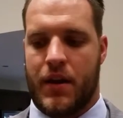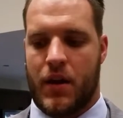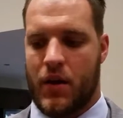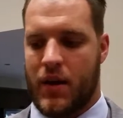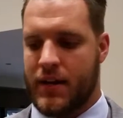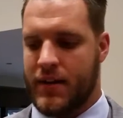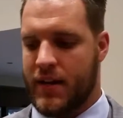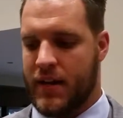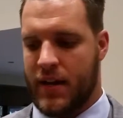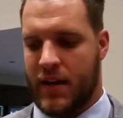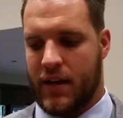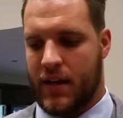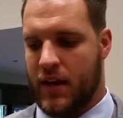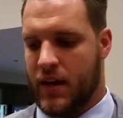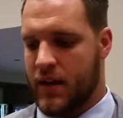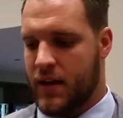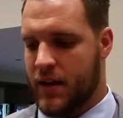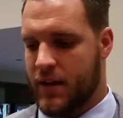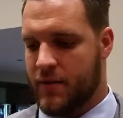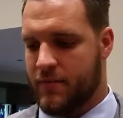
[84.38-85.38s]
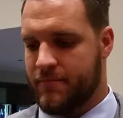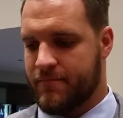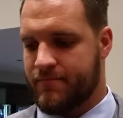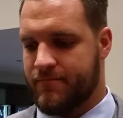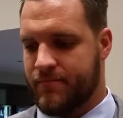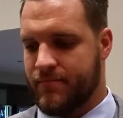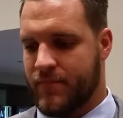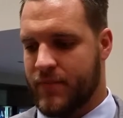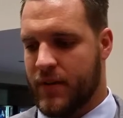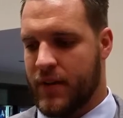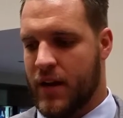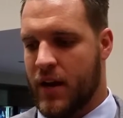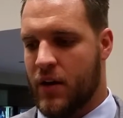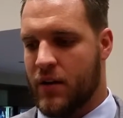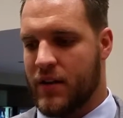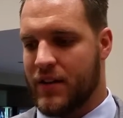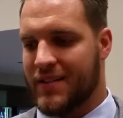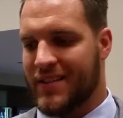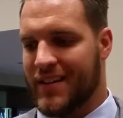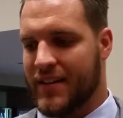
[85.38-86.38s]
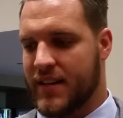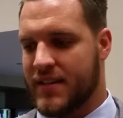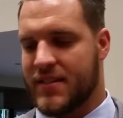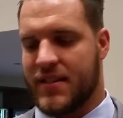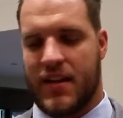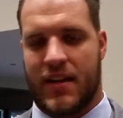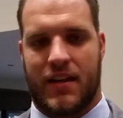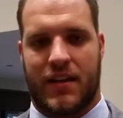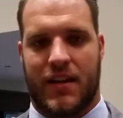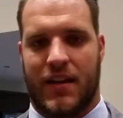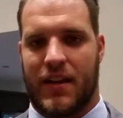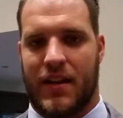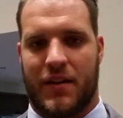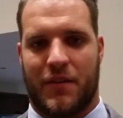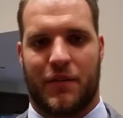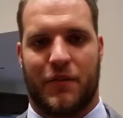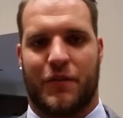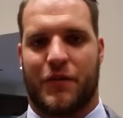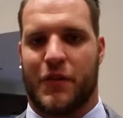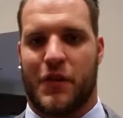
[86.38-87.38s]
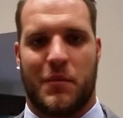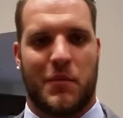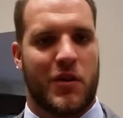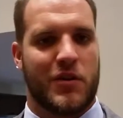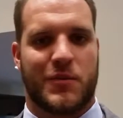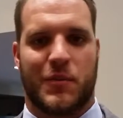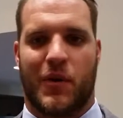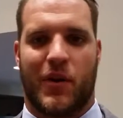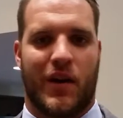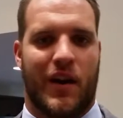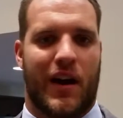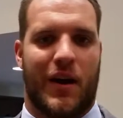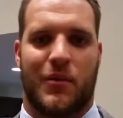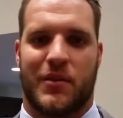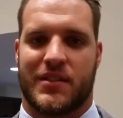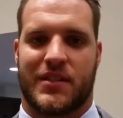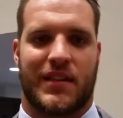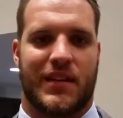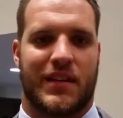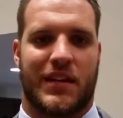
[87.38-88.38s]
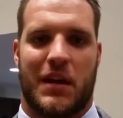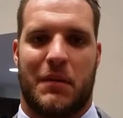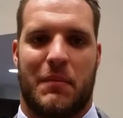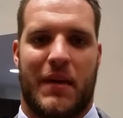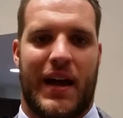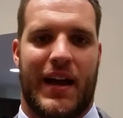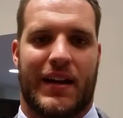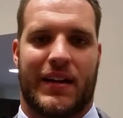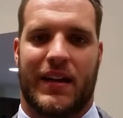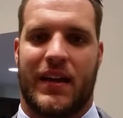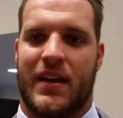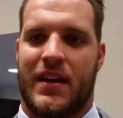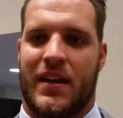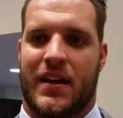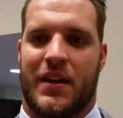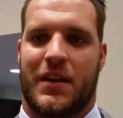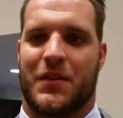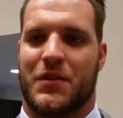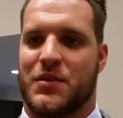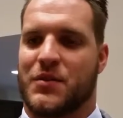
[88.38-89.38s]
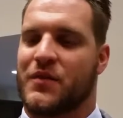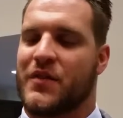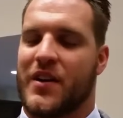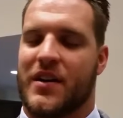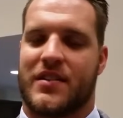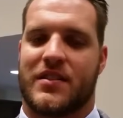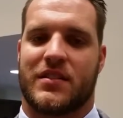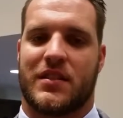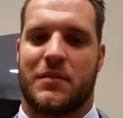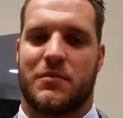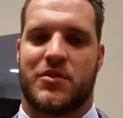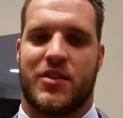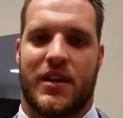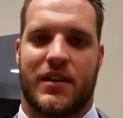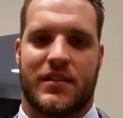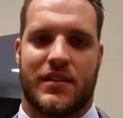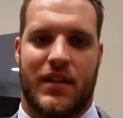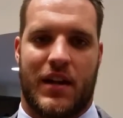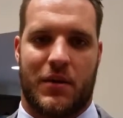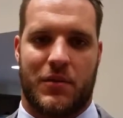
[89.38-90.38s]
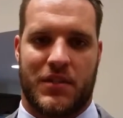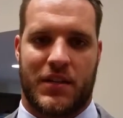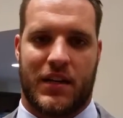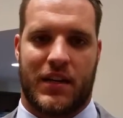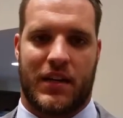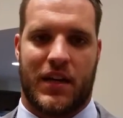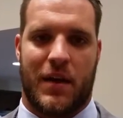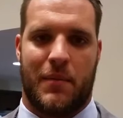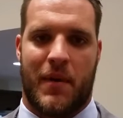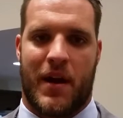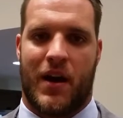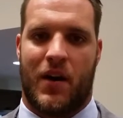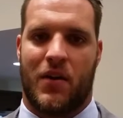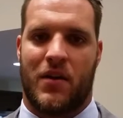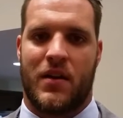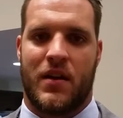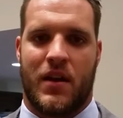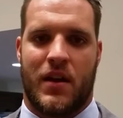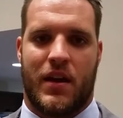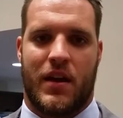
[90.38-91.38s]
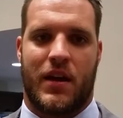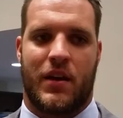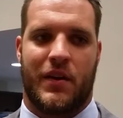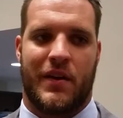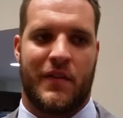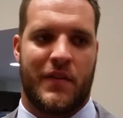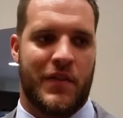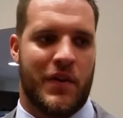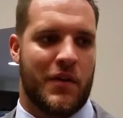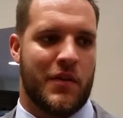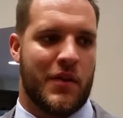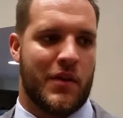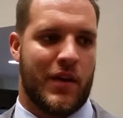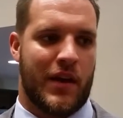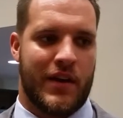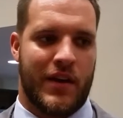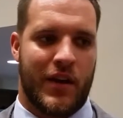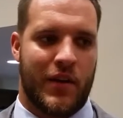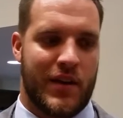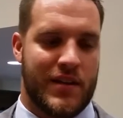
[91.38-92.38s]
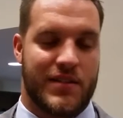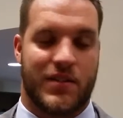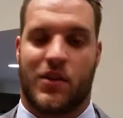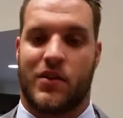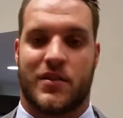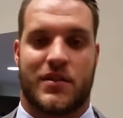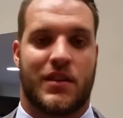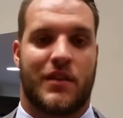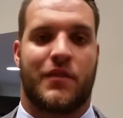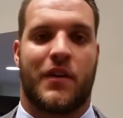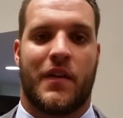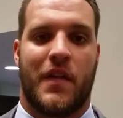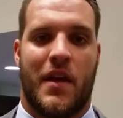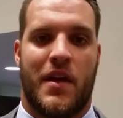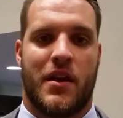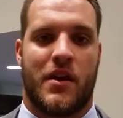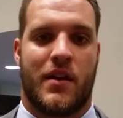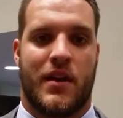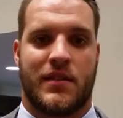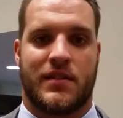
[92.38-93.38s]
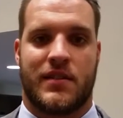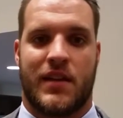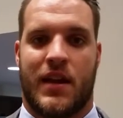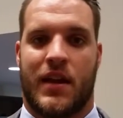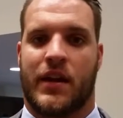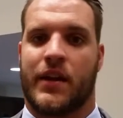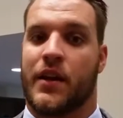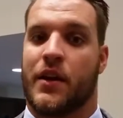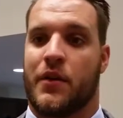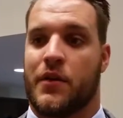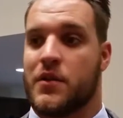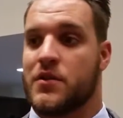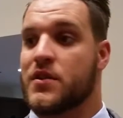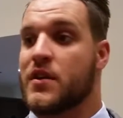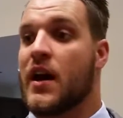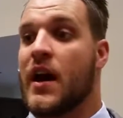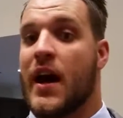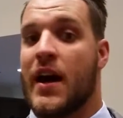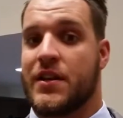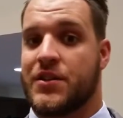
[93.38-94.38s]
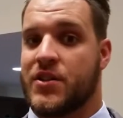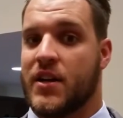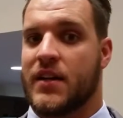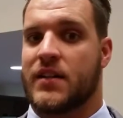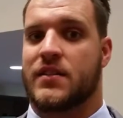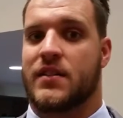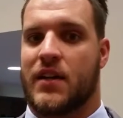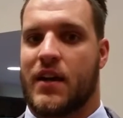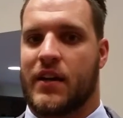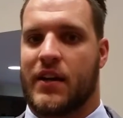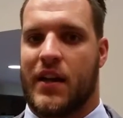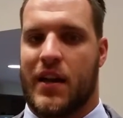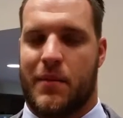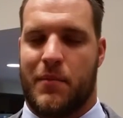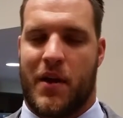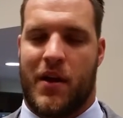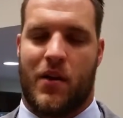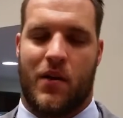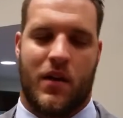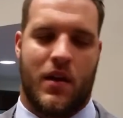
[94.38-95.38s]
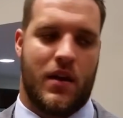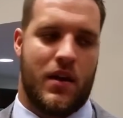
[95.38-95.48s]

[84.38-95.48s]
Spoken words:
No, I didn't. Like I said, for the most part, I was going to come back. There's a very slim chance that I was going to come out. Even though I saw stuff on the internet saying, there's a high chance that I came out.